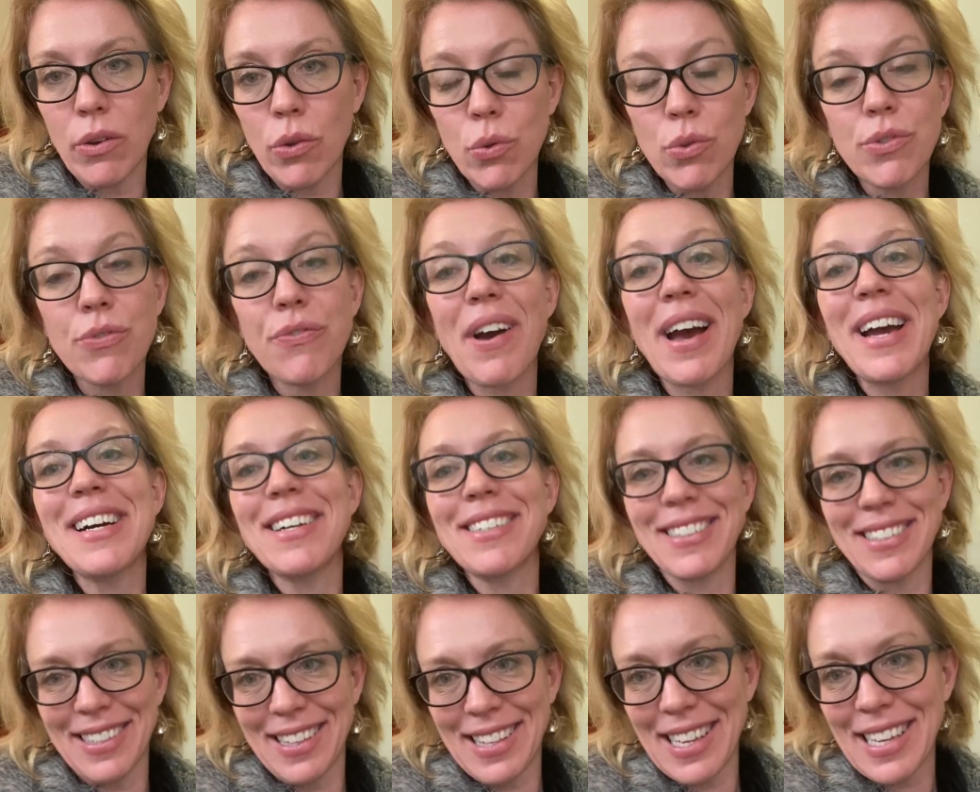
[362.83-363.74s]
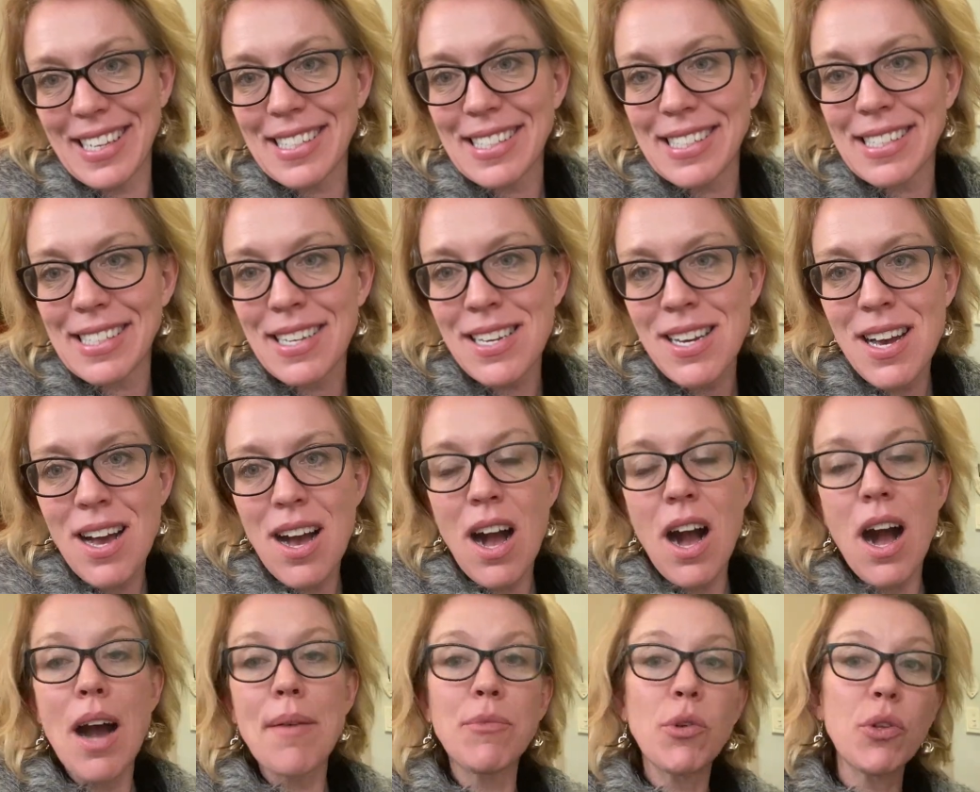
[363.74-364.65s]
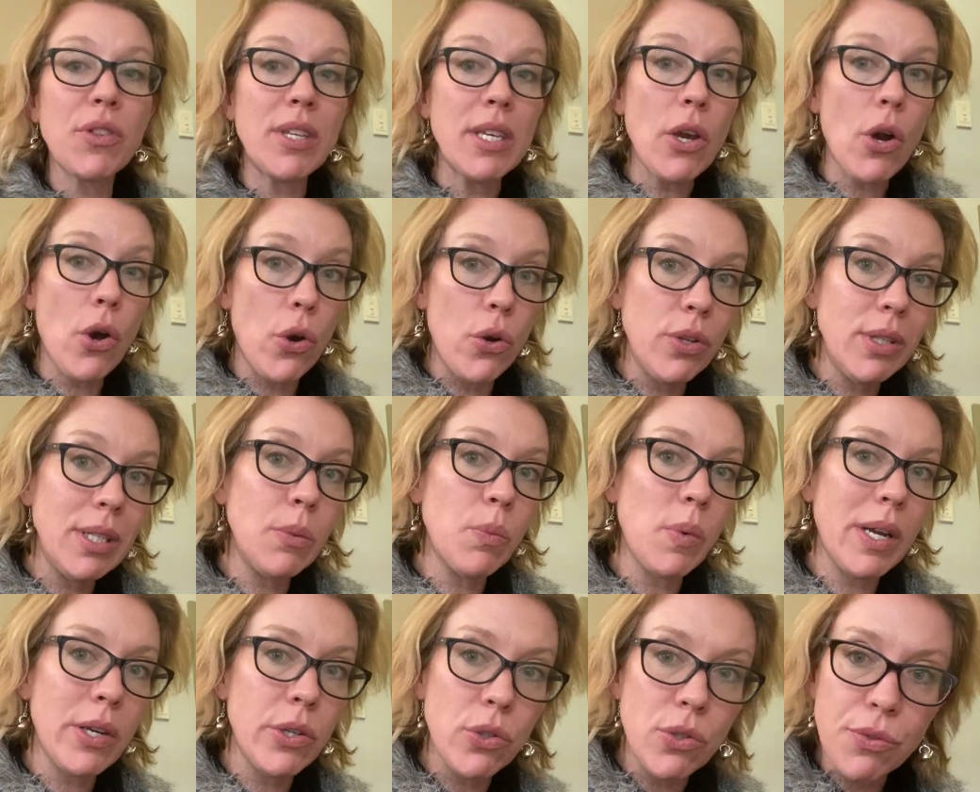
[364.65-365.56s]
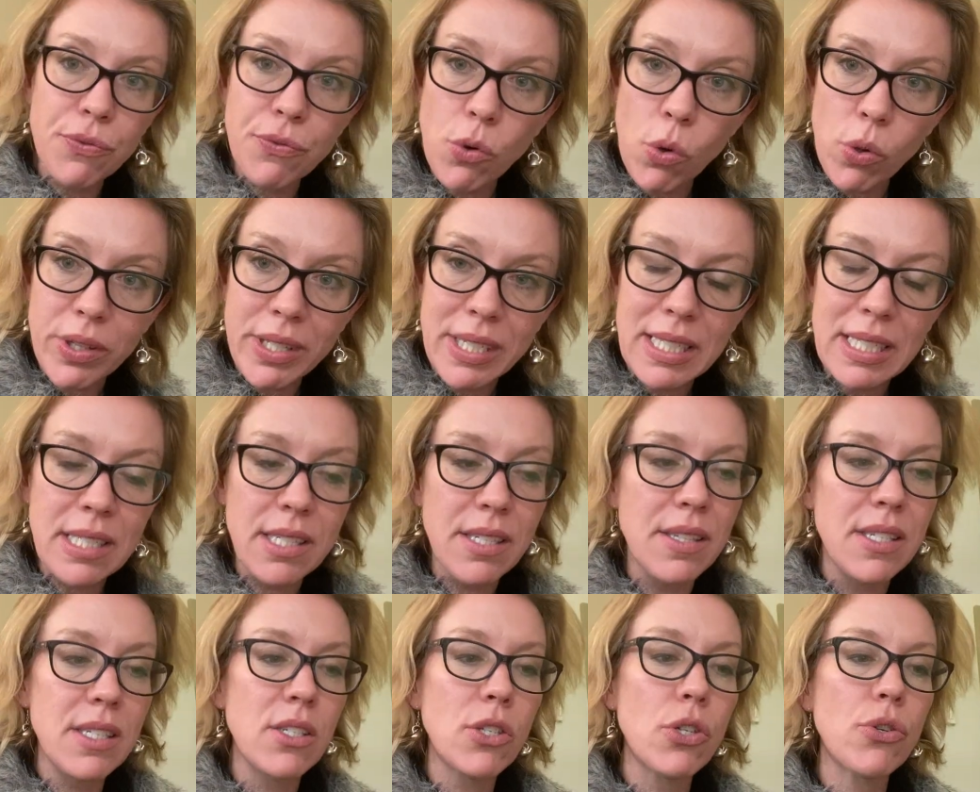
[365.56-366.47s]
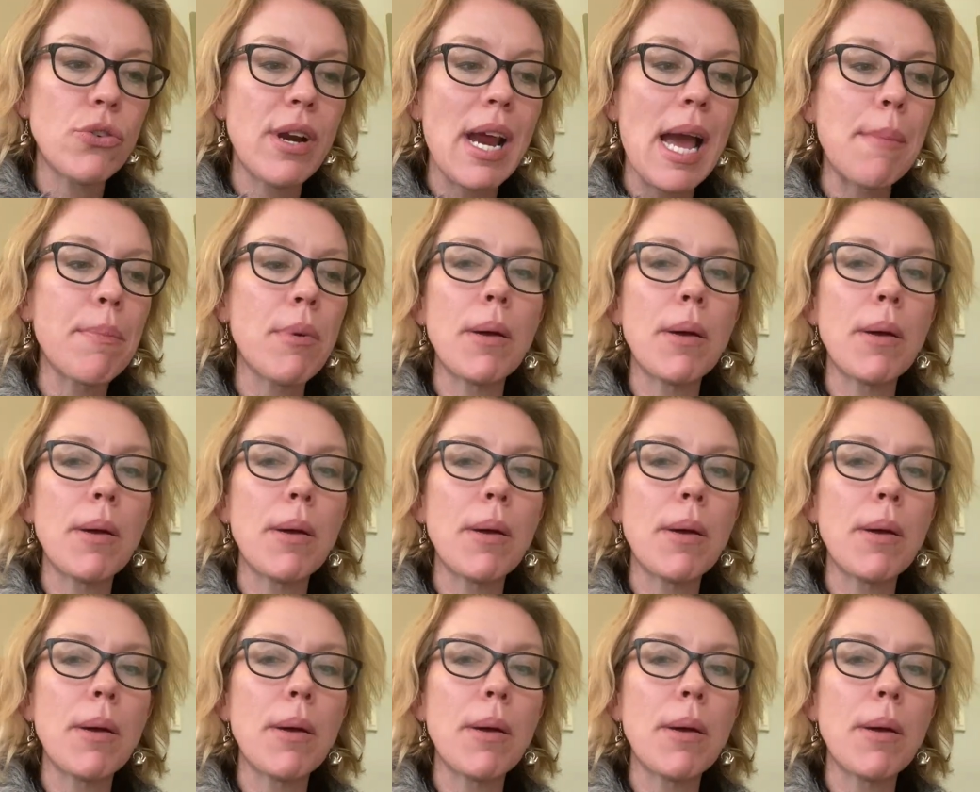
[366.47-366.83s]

who's failed at this. I'm not the only one who's fallen into this trap.